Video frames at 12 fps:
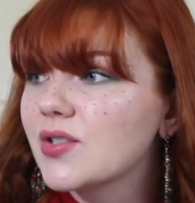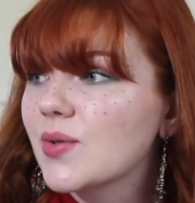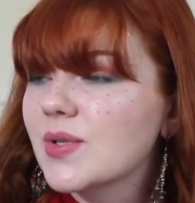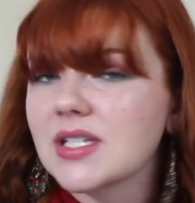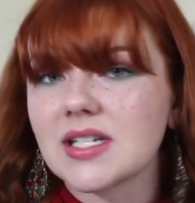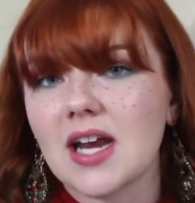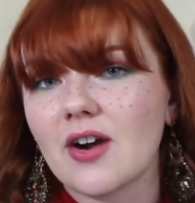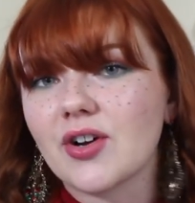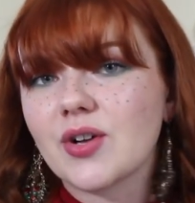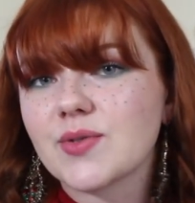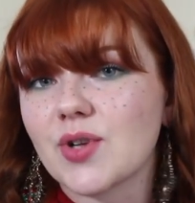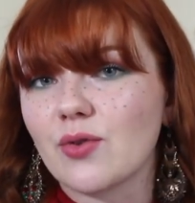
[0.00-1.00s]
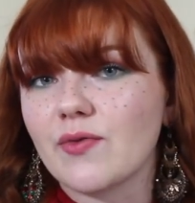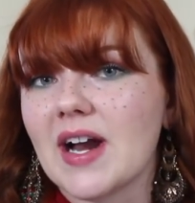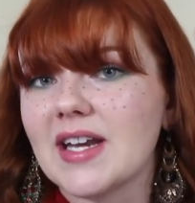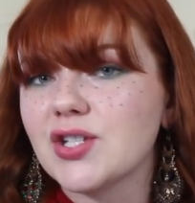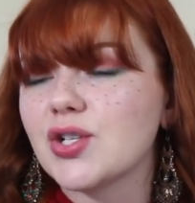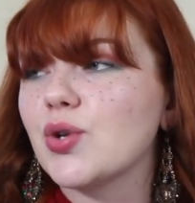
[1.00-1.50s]
those scenarios
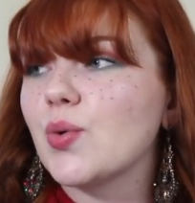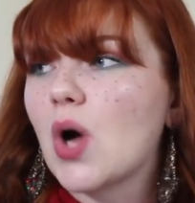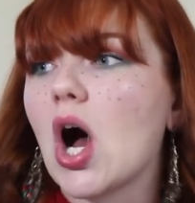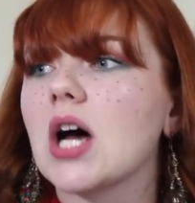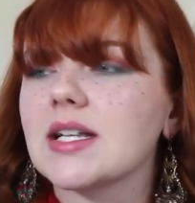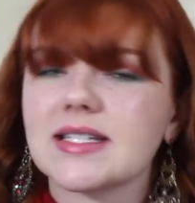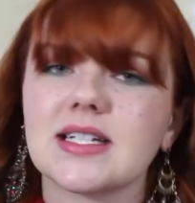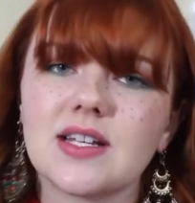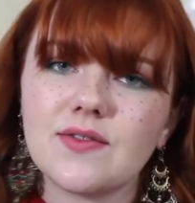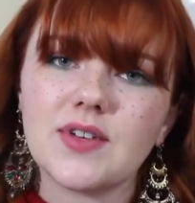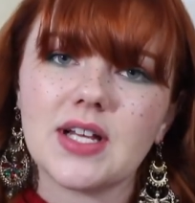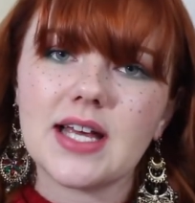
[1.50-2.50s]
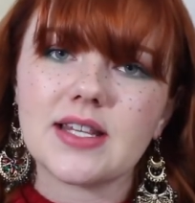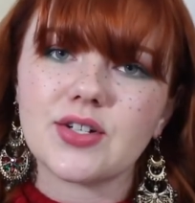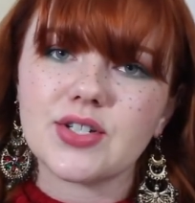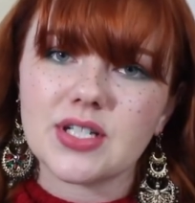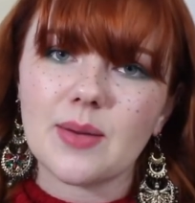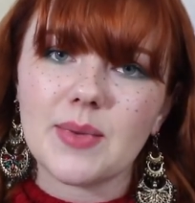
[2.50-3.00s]
already, so you constantly feel like
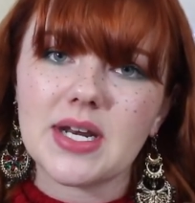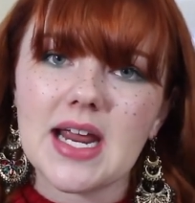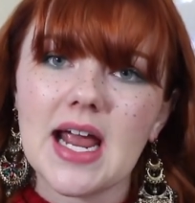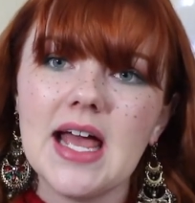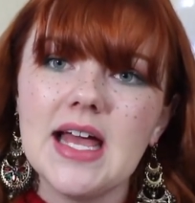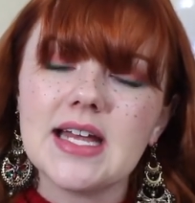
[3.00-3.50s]
there's somebody